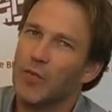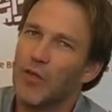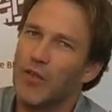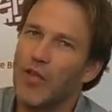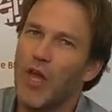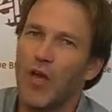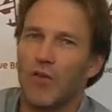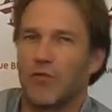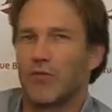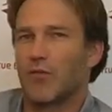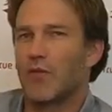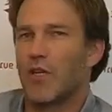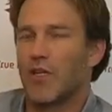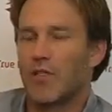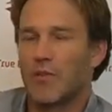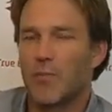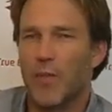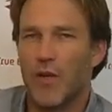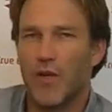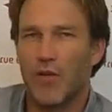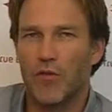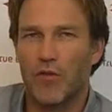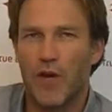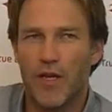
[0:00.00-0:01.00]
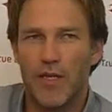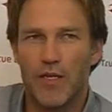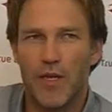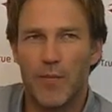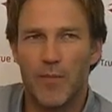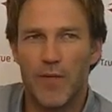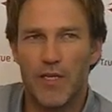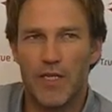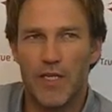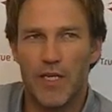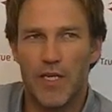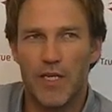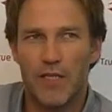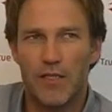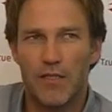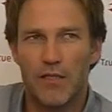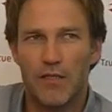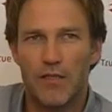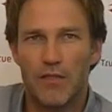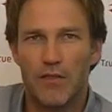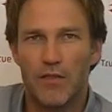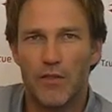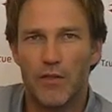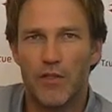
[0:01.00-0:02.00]
no, it's been a great couple of
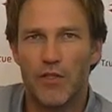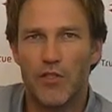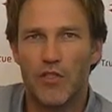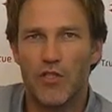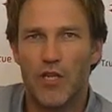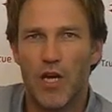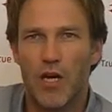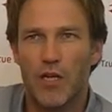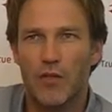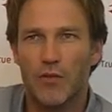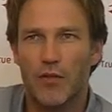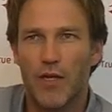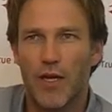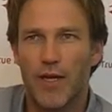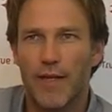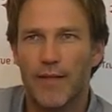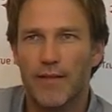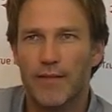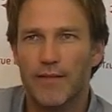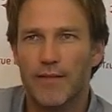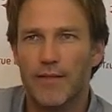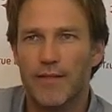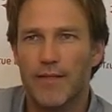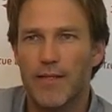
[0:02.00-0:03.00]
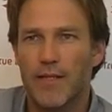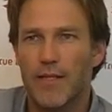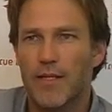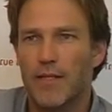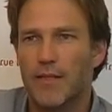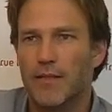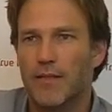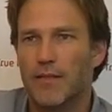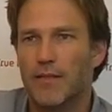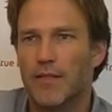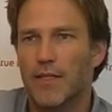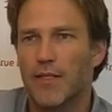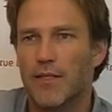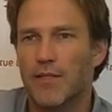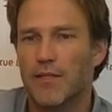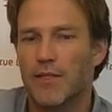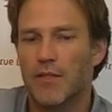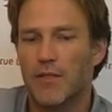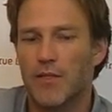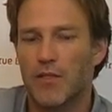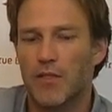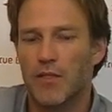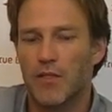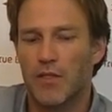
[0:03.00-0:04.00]
years doing the show, and things
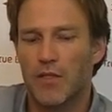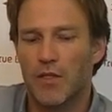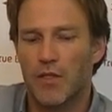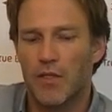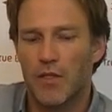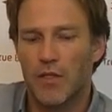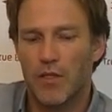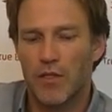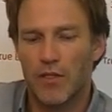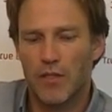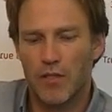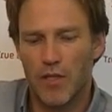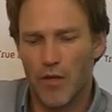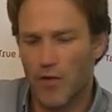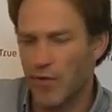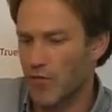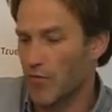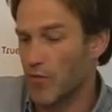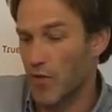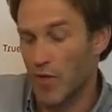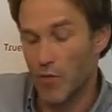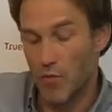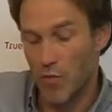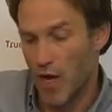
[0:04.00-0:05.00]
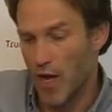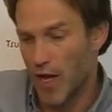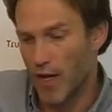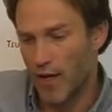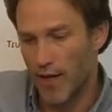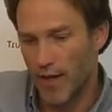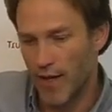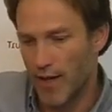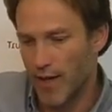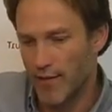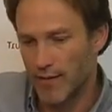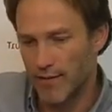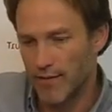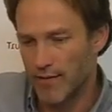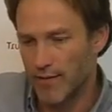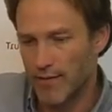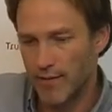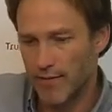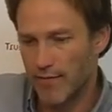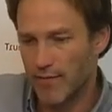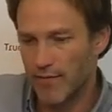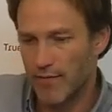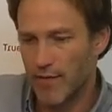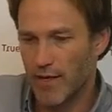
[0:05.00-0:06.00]
are going really well,
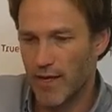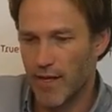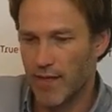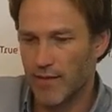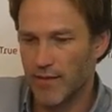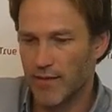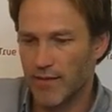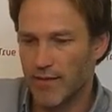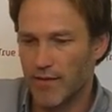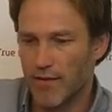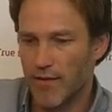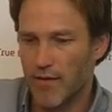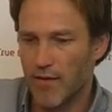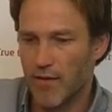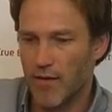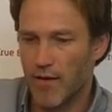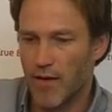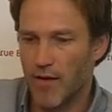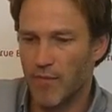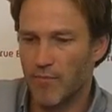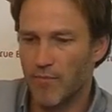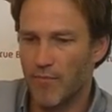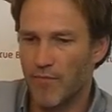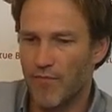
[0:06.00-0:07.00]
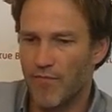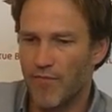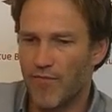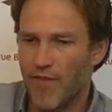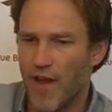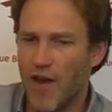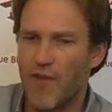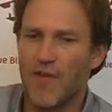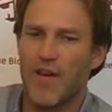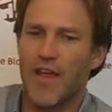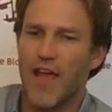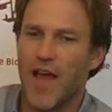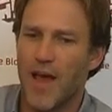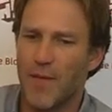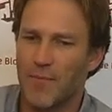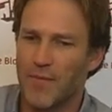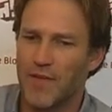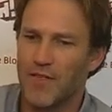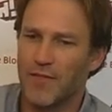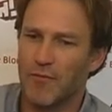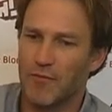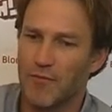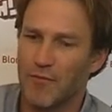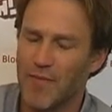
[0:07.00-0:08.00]
and I'm very
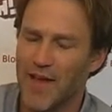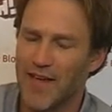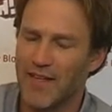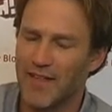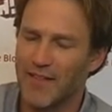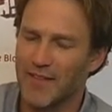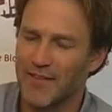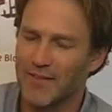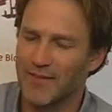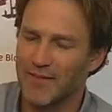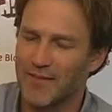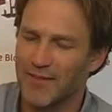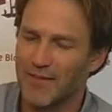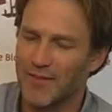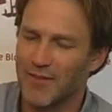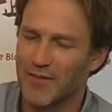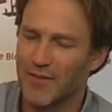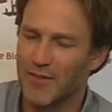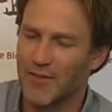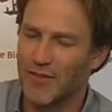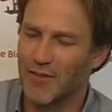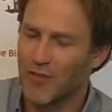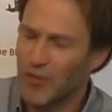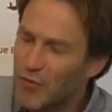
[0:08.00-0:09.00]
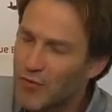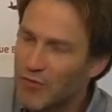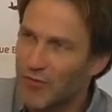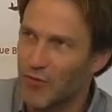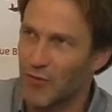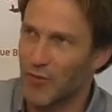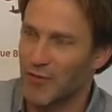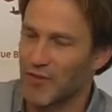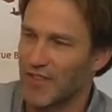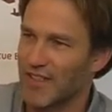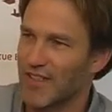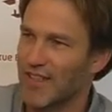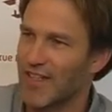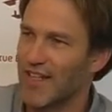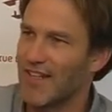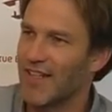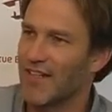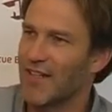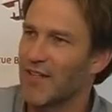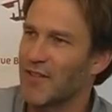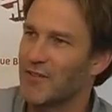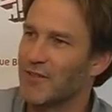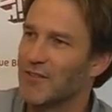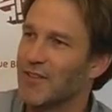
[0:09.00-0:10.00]
happy to have made it to 40, let
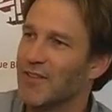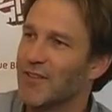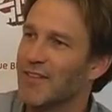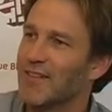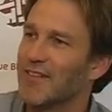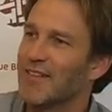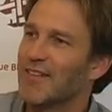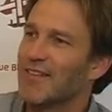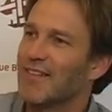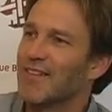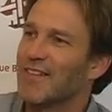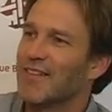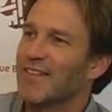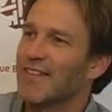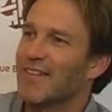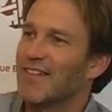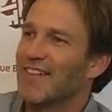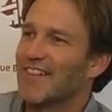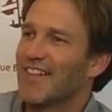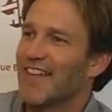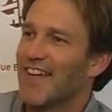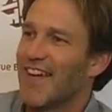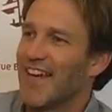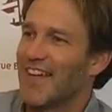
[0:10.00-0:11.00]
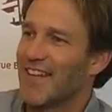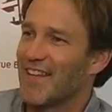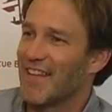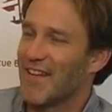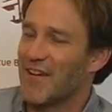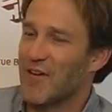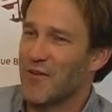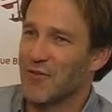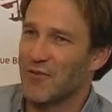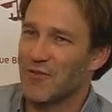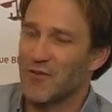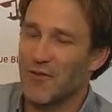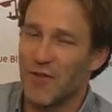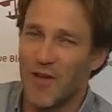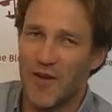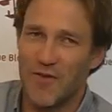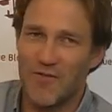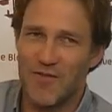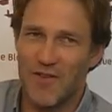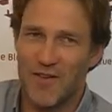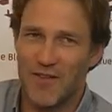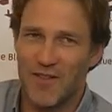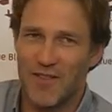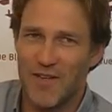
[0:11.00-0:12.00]
alone anything else.
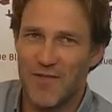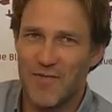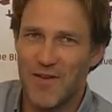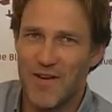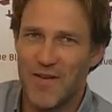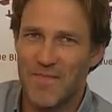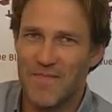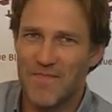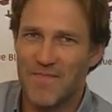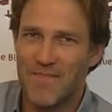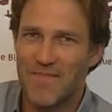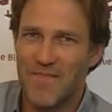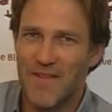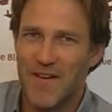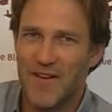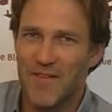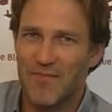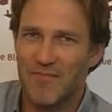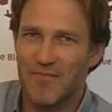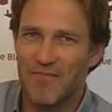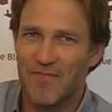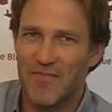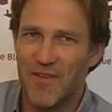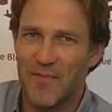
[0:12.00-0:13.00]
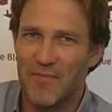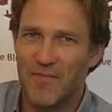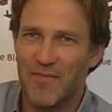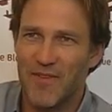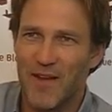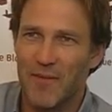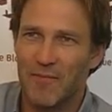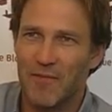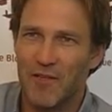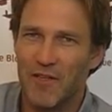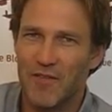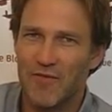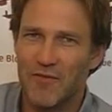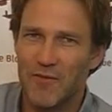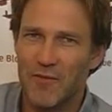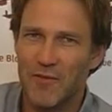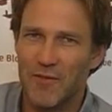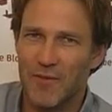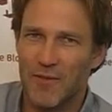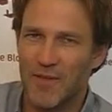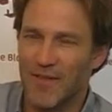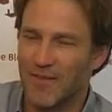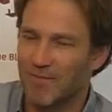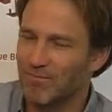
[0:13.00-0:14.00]
So I'm looking
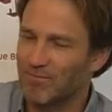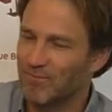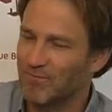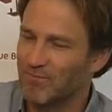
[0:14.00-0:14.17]
forward to it.